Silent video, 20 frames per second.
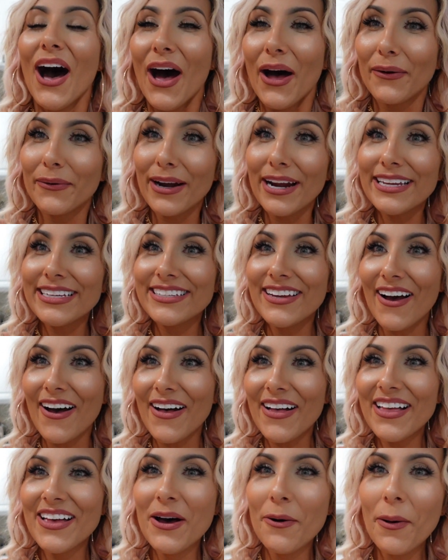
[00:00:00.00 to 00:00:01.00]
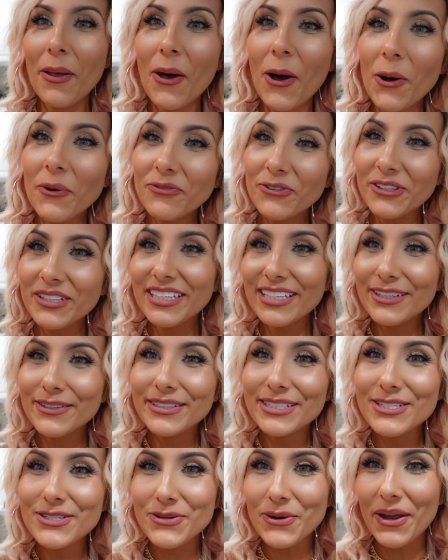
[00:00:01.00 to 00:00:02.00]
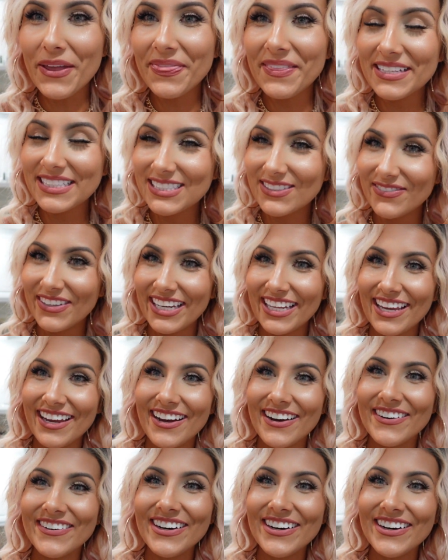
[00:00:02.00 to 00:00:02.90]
all right, y'all. Well, hopefully you enjoyed this video.